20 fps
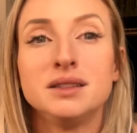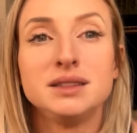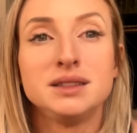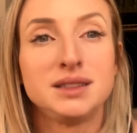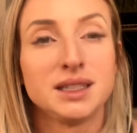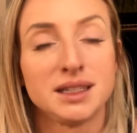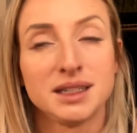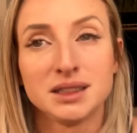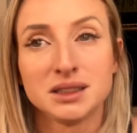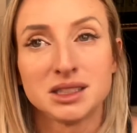
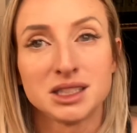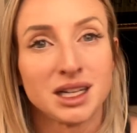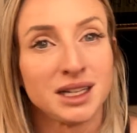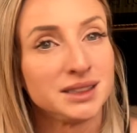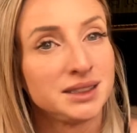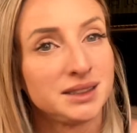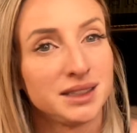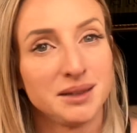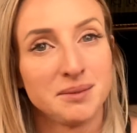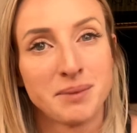didn't
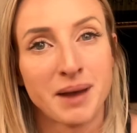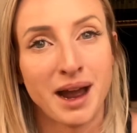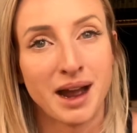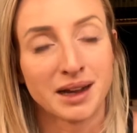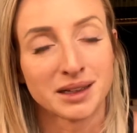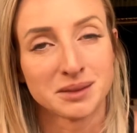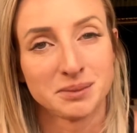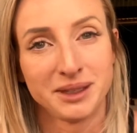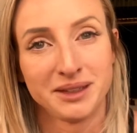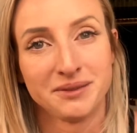just
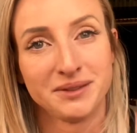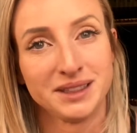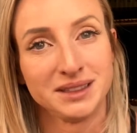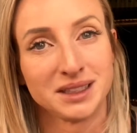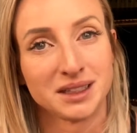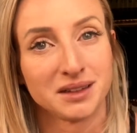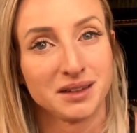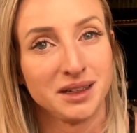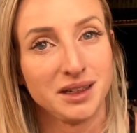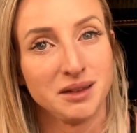impact me
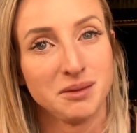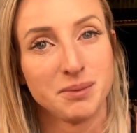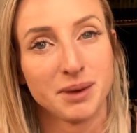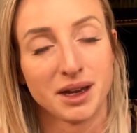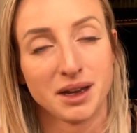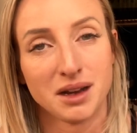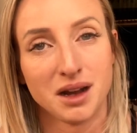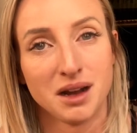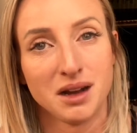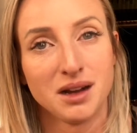physically,
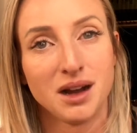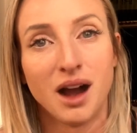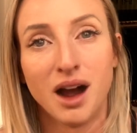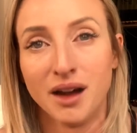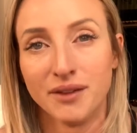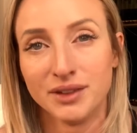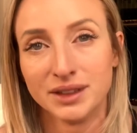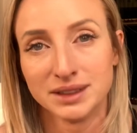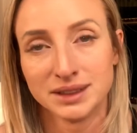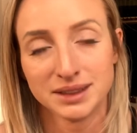but
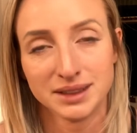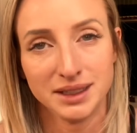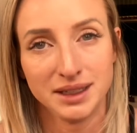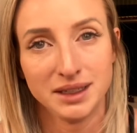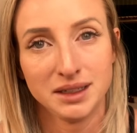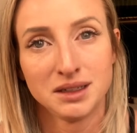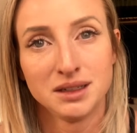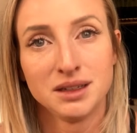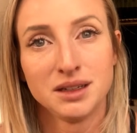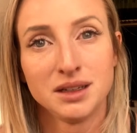
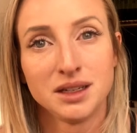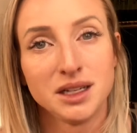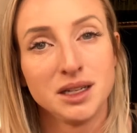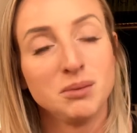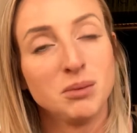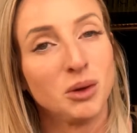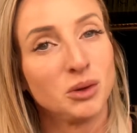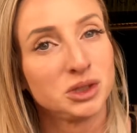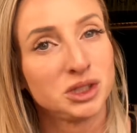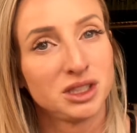obviously
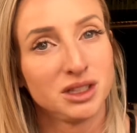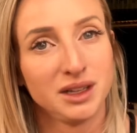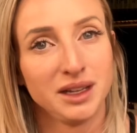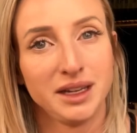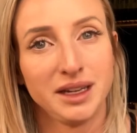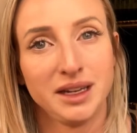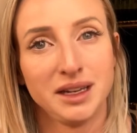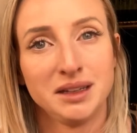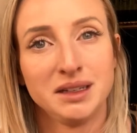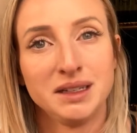
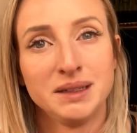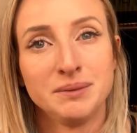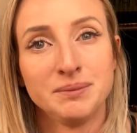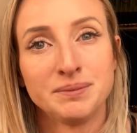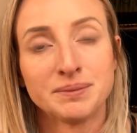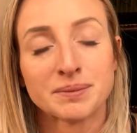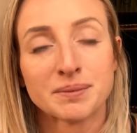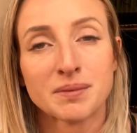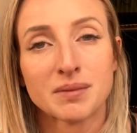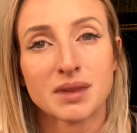emotionally
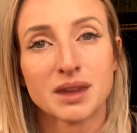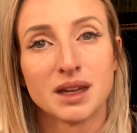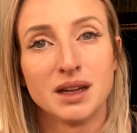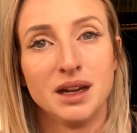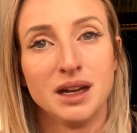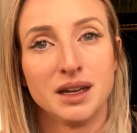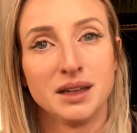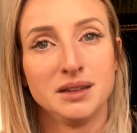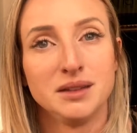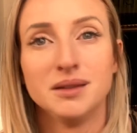
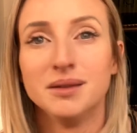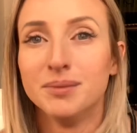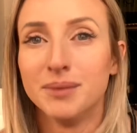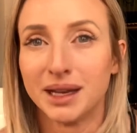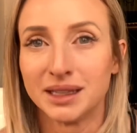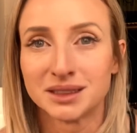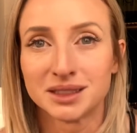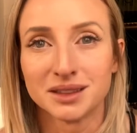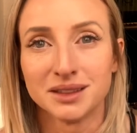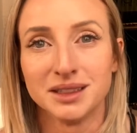and
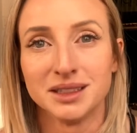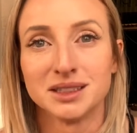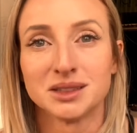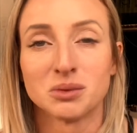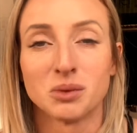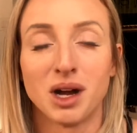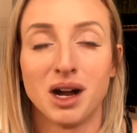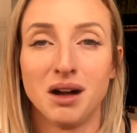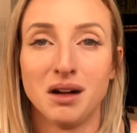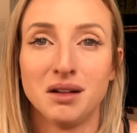mentally as
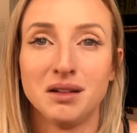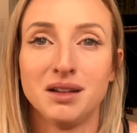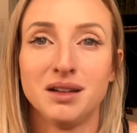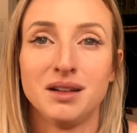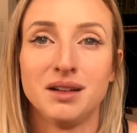well.